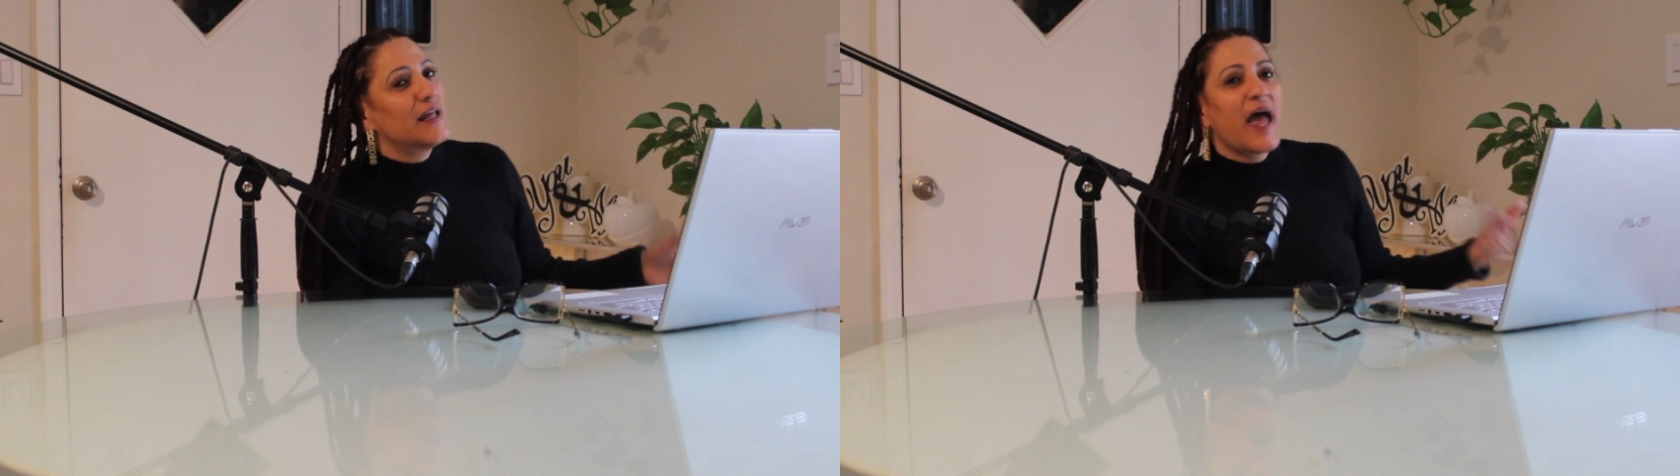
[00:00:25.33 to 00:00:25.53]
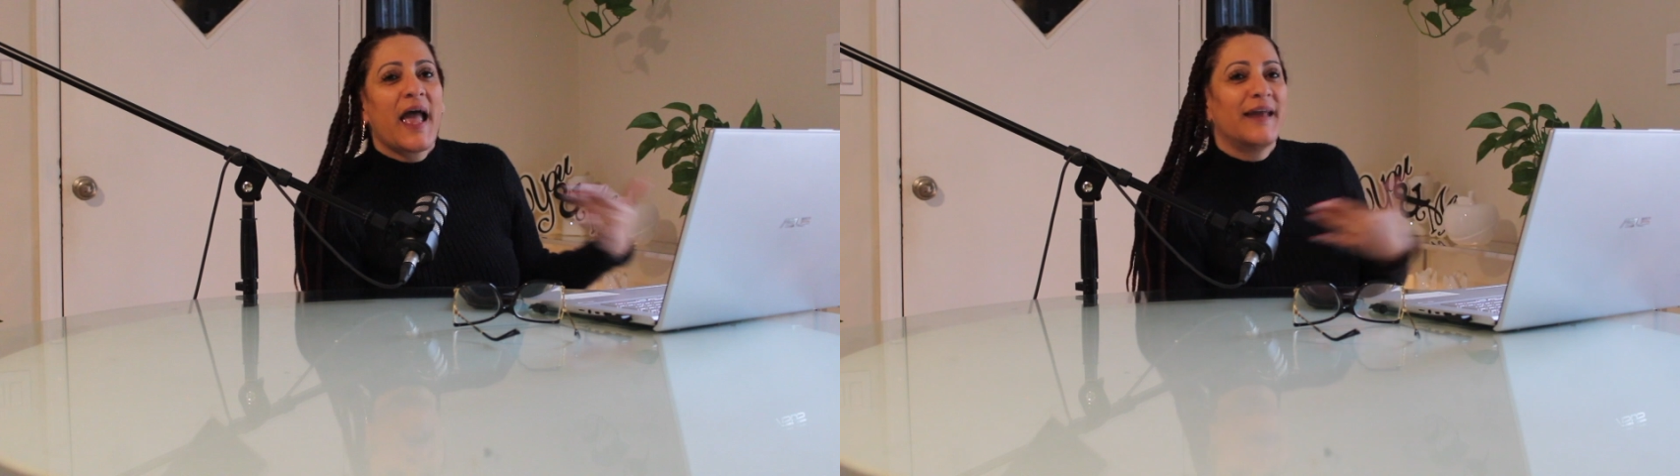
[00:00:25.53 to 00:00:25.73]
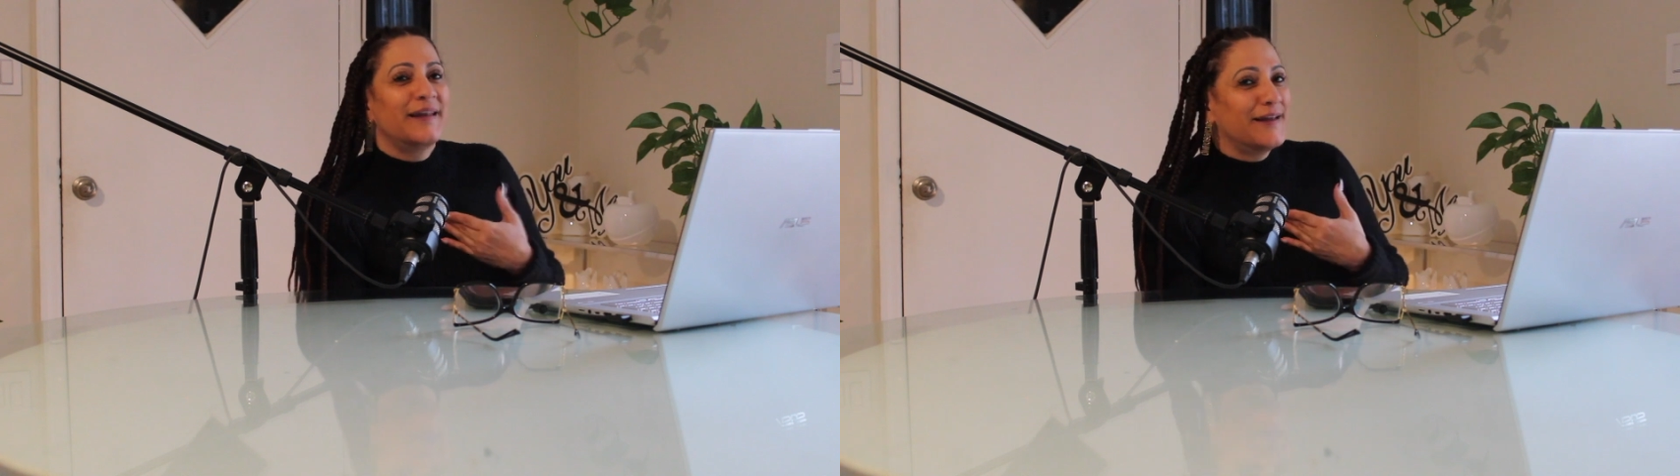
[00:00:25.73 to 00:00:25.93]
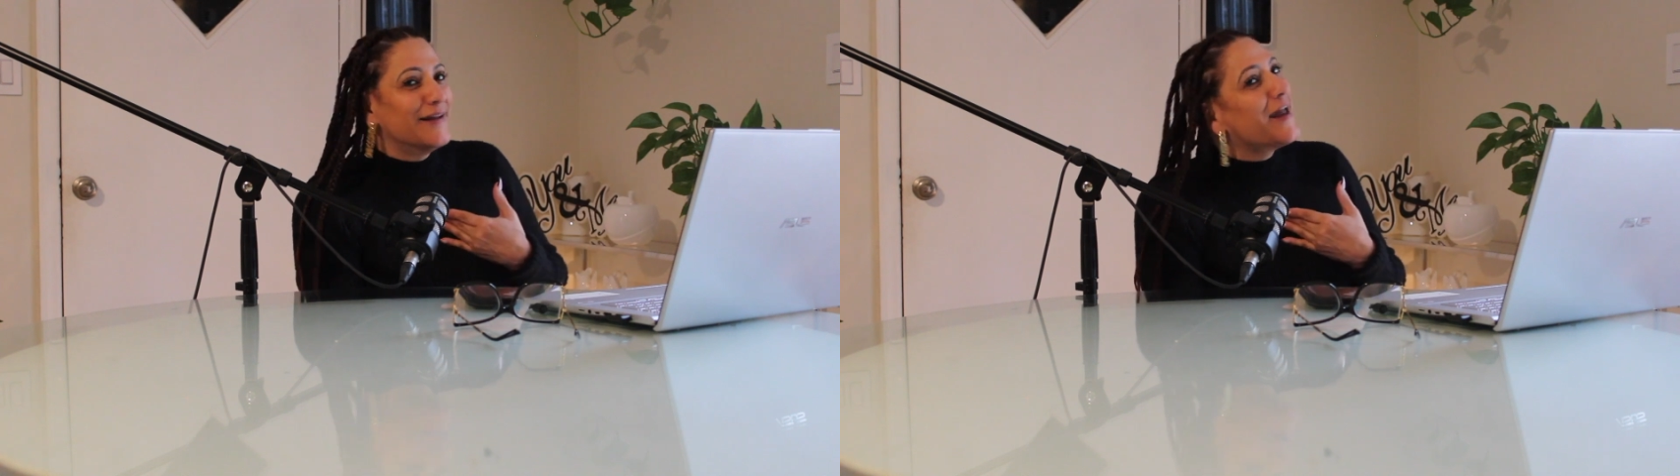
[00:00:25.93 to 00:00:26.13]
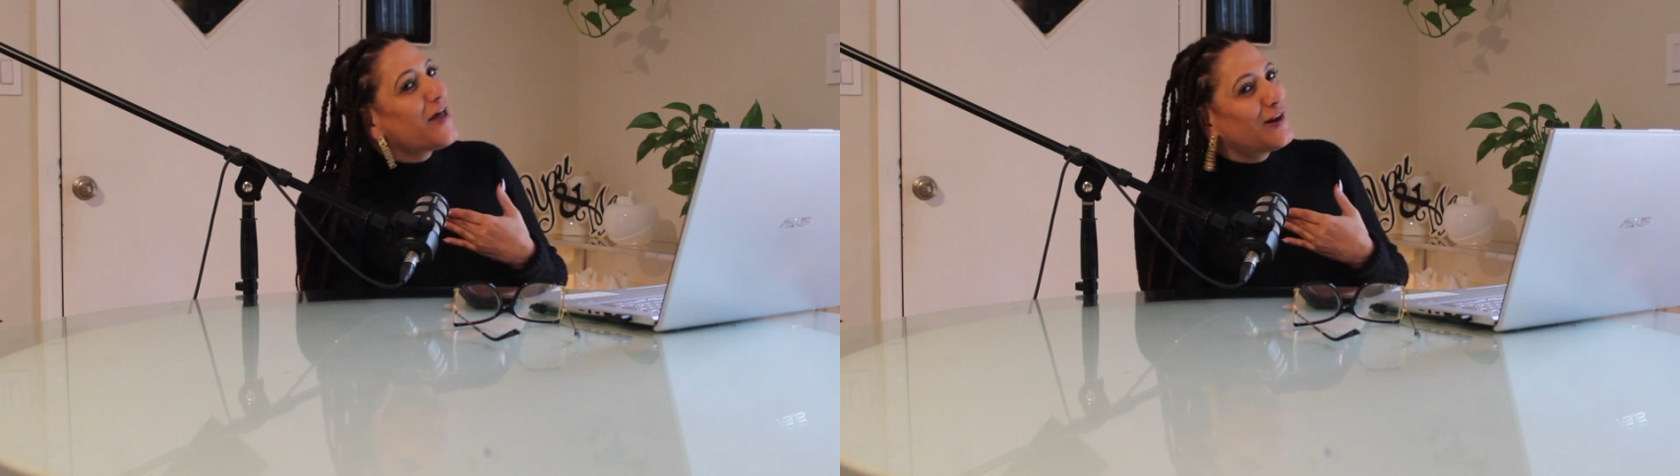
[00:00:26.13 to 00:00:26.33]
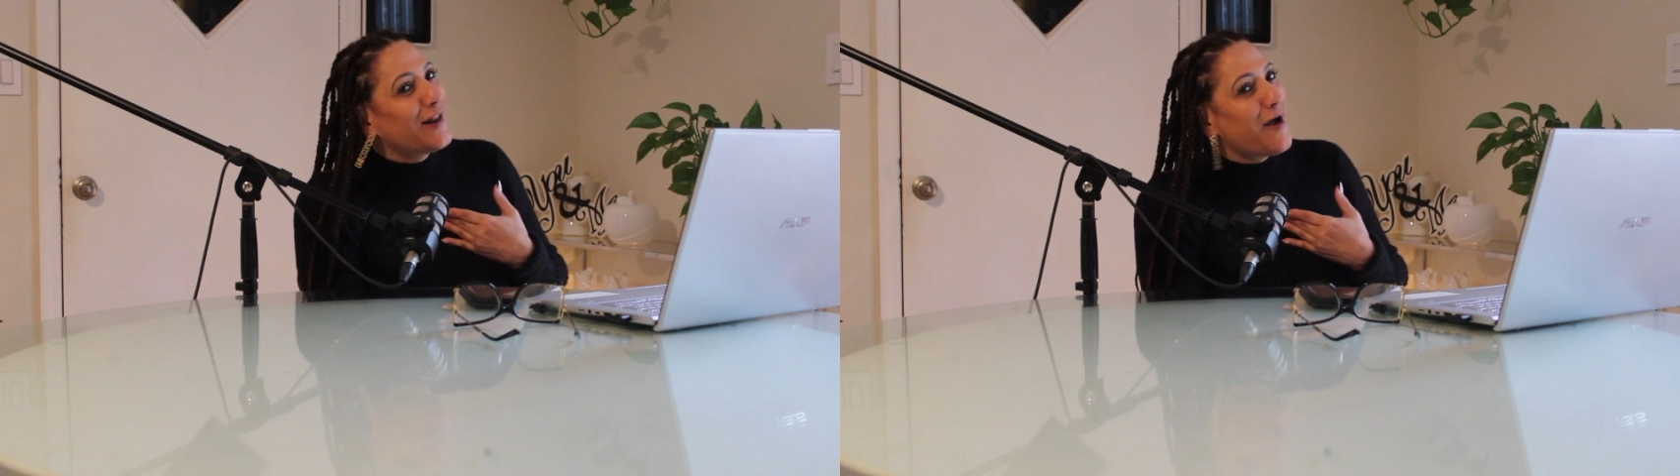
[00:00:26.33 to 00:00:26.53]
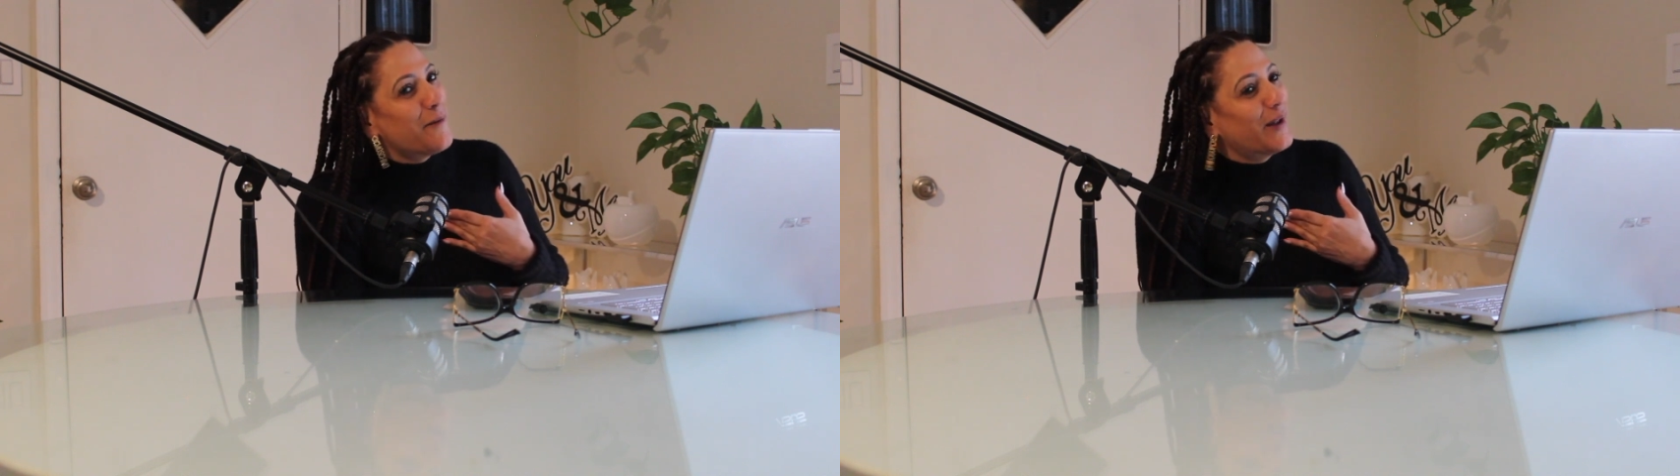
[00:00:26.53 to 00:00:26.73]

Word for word: and I had to get another lawn